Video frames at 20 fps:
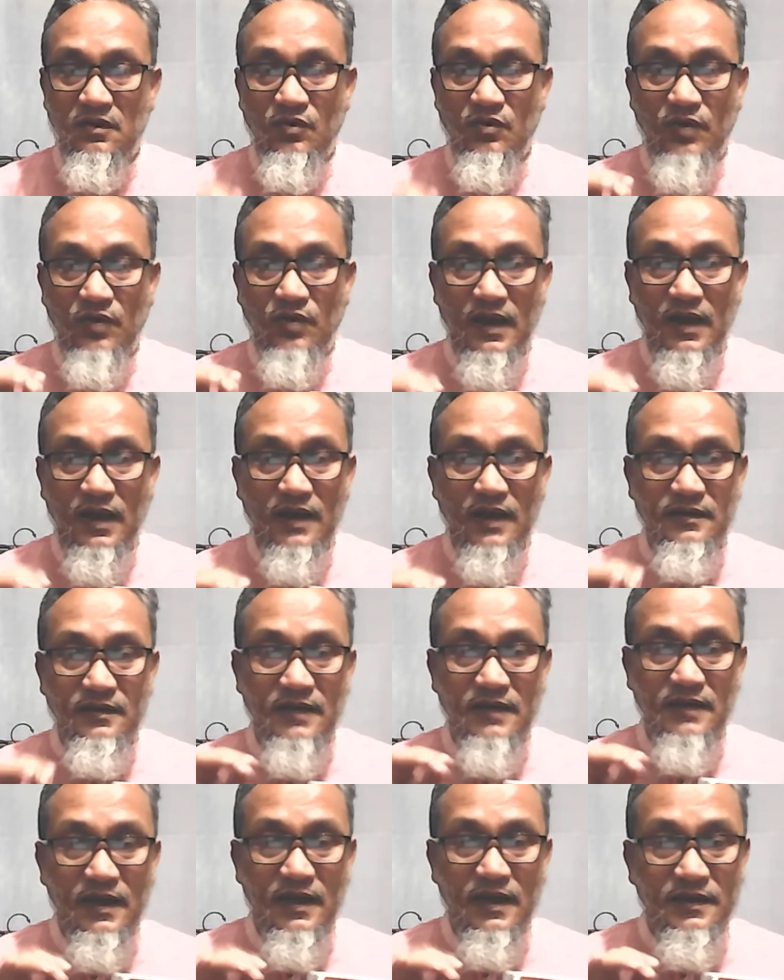Where
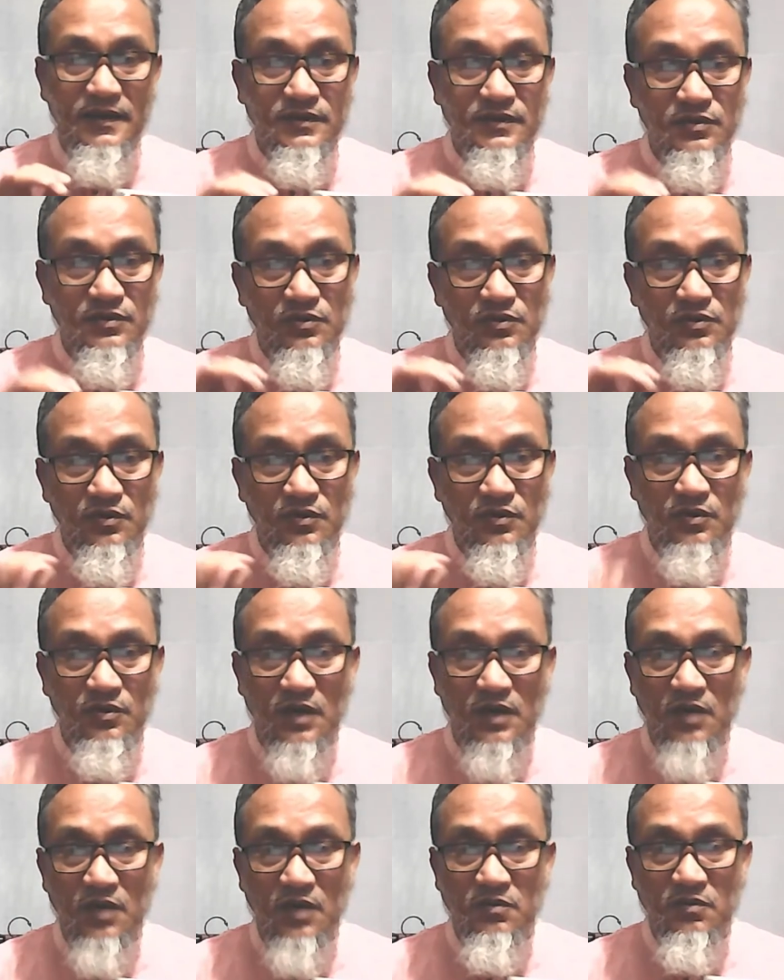there is no
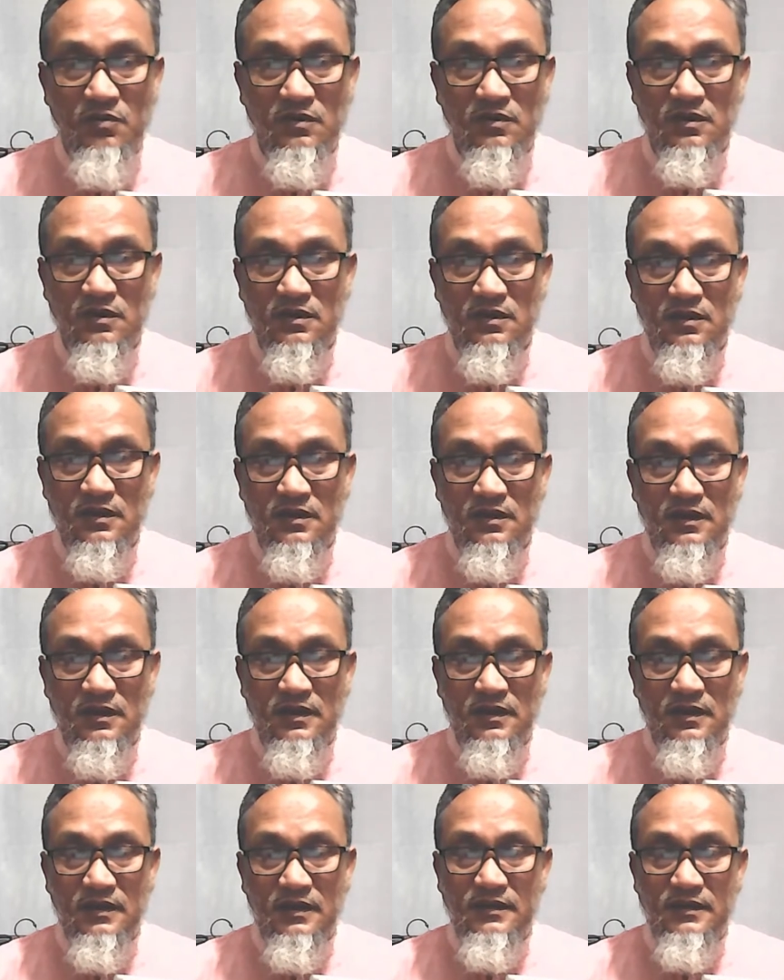noun,
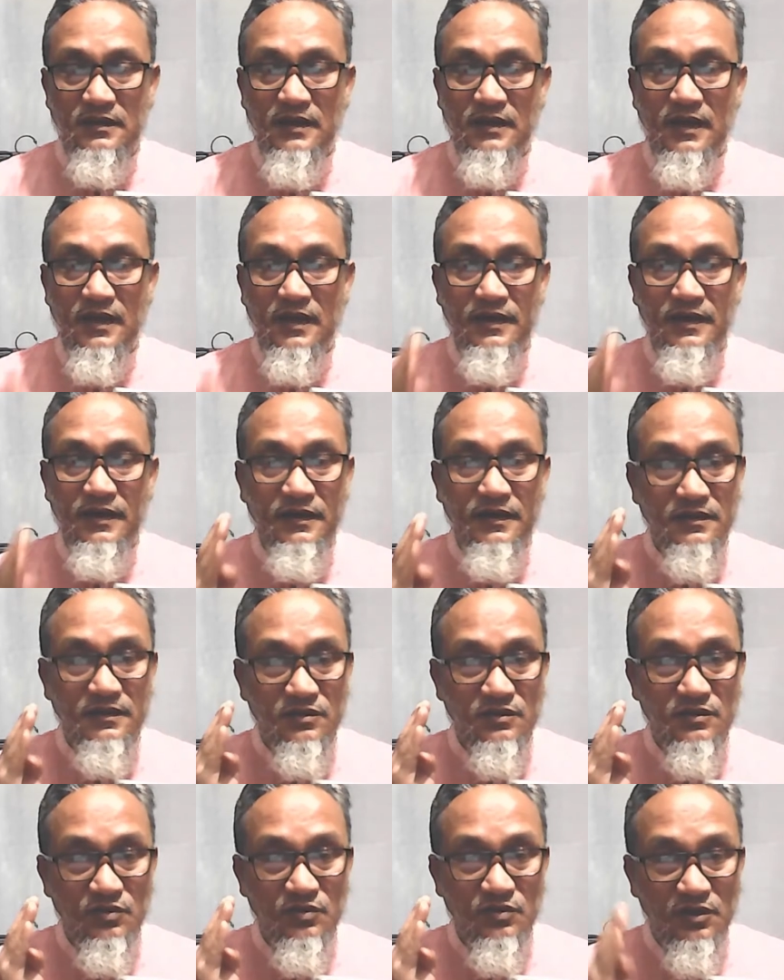there
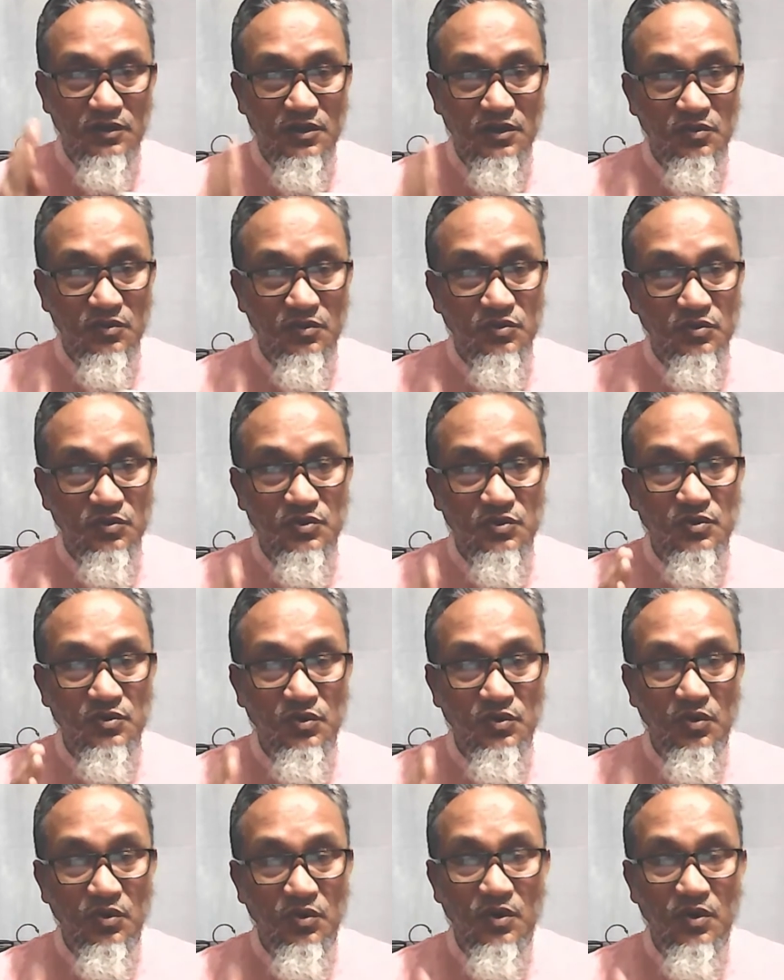is used
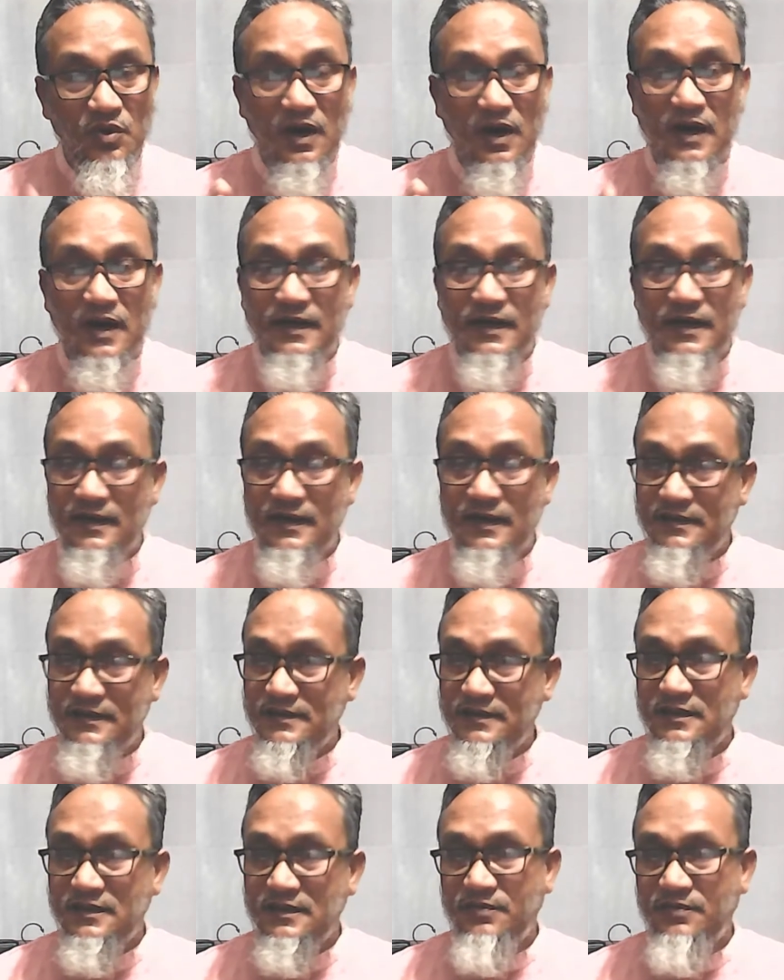no article. This
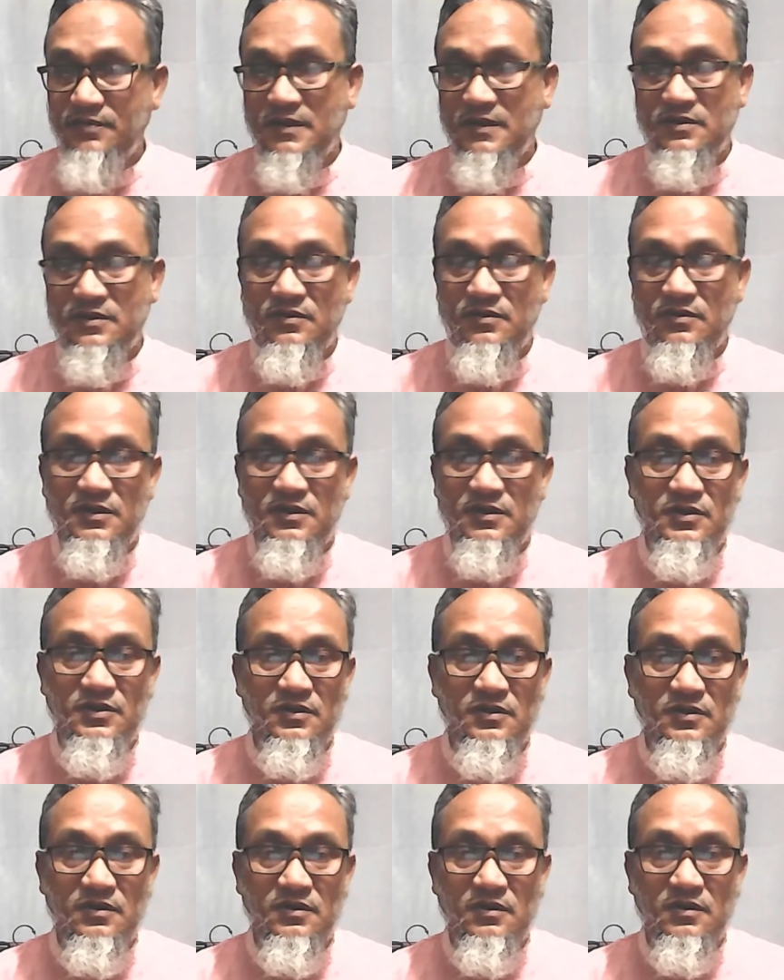is the first
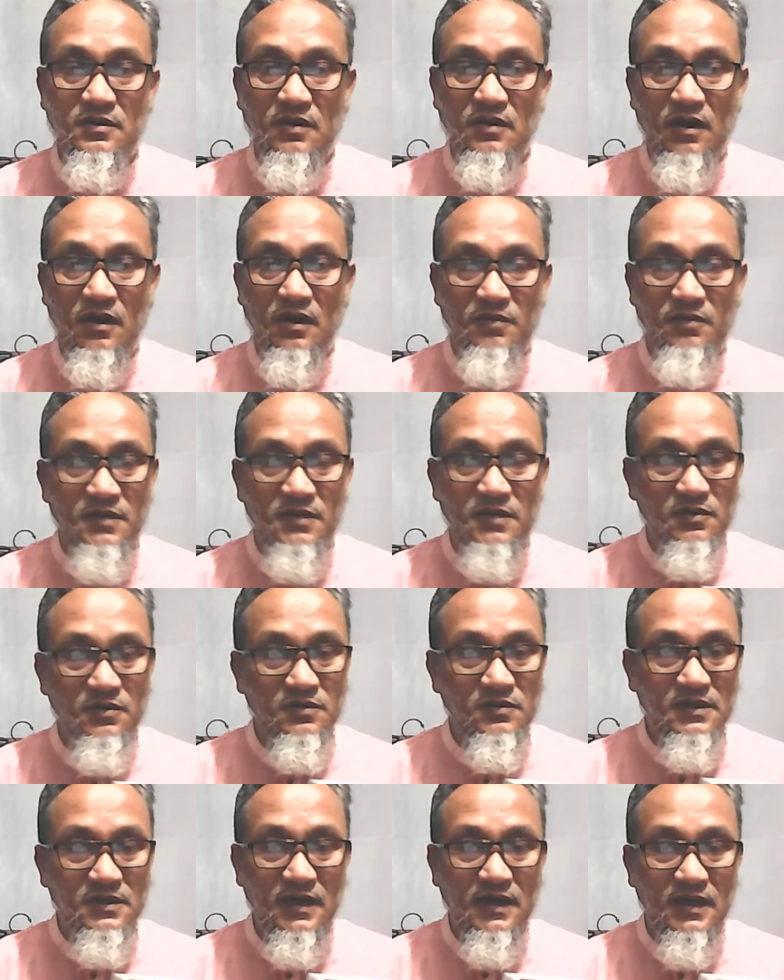condition of
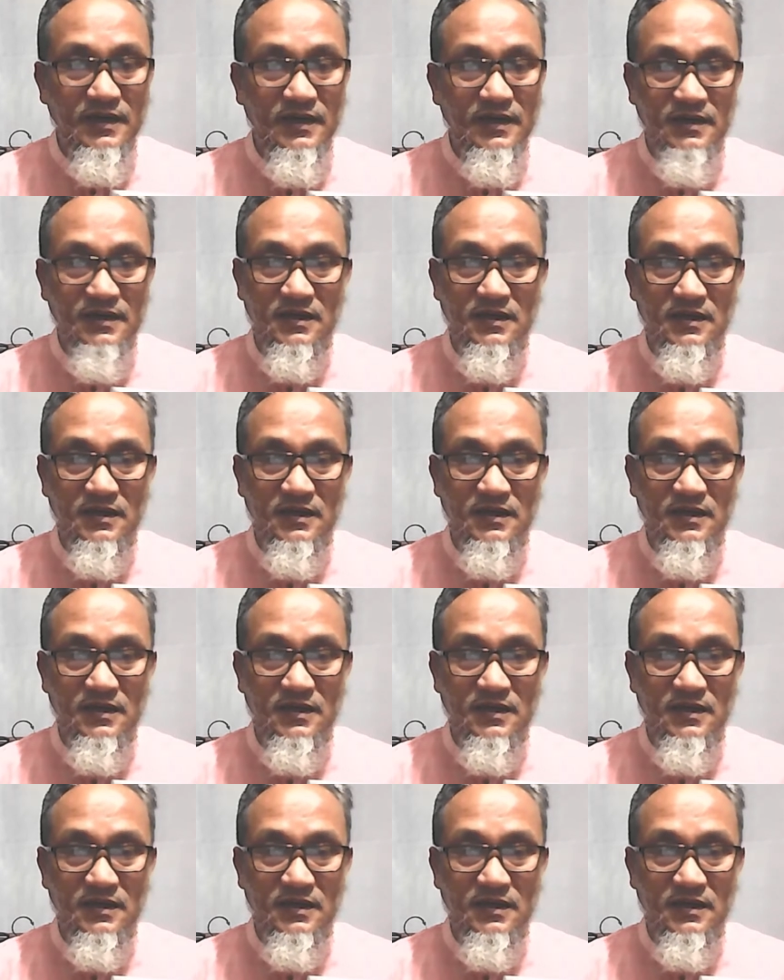using article.